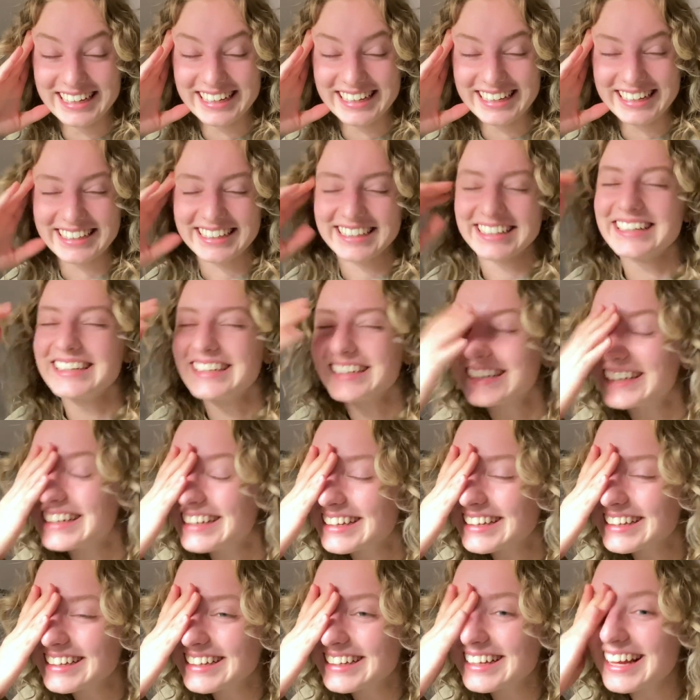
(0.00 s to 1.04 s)
And
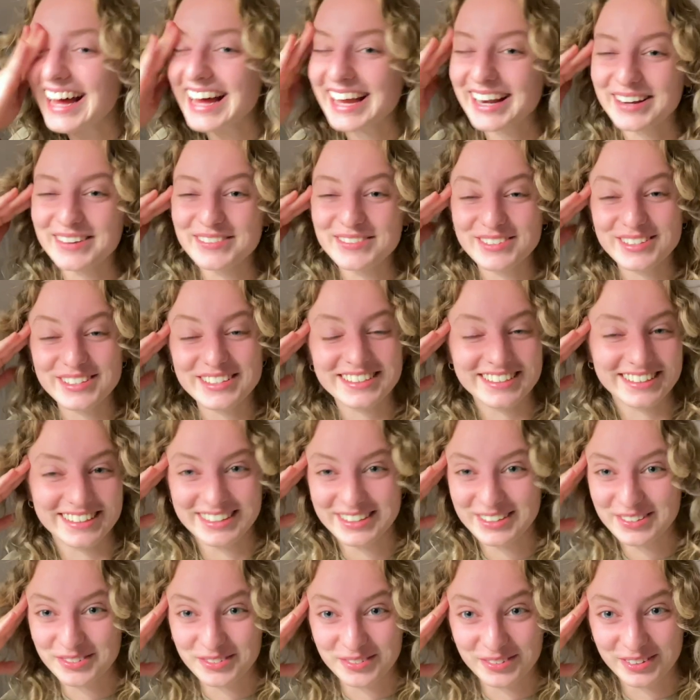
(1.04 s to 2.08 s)
I'm just going
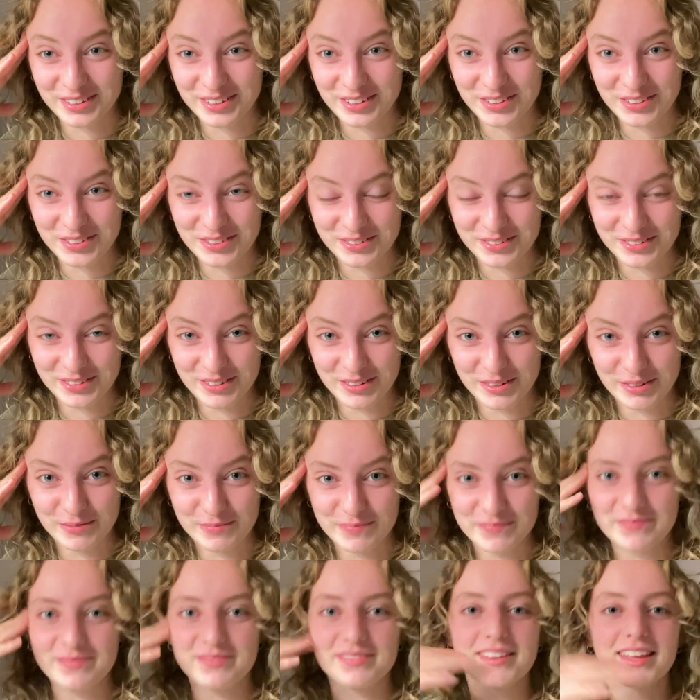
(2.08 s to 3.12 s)
to talk you through
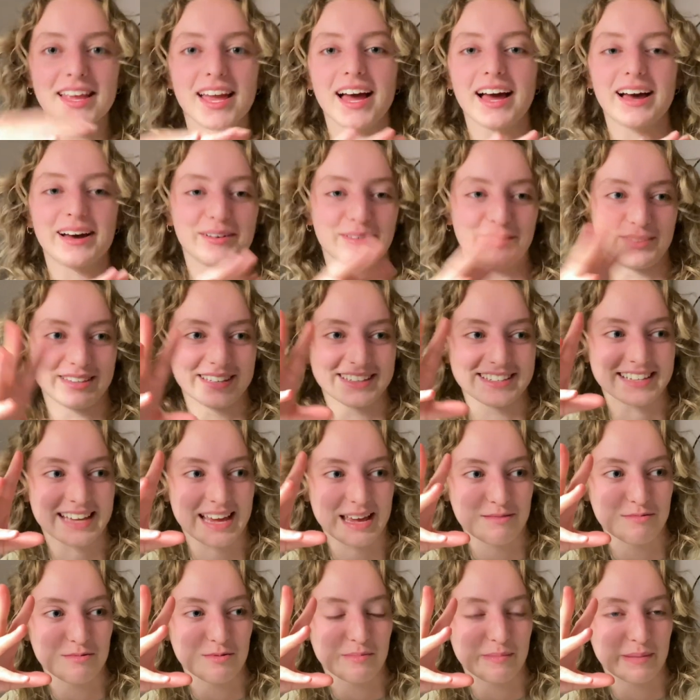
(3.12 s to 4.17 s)
how this
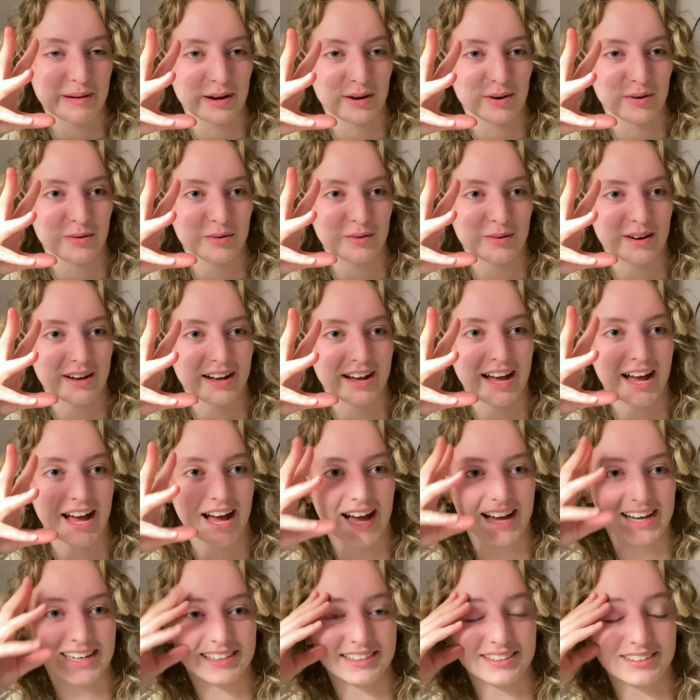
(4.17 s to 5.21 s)
came about
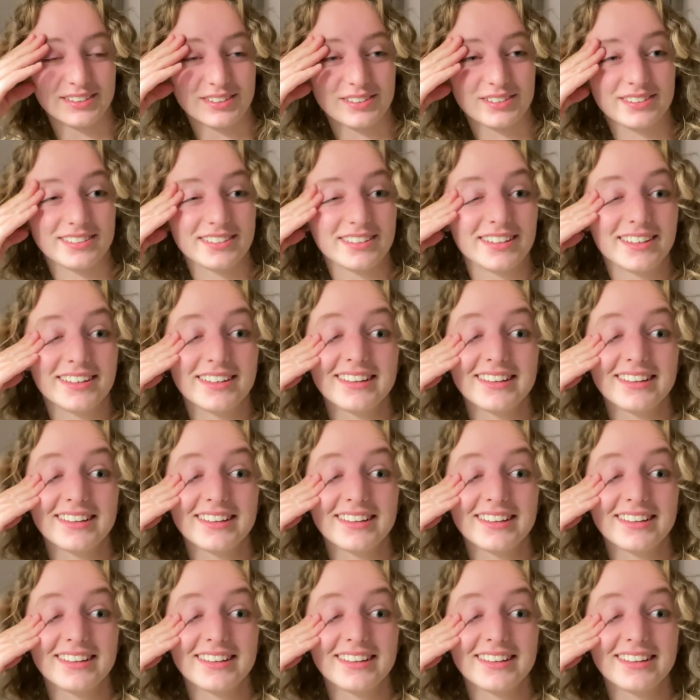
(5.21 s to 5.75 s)
and,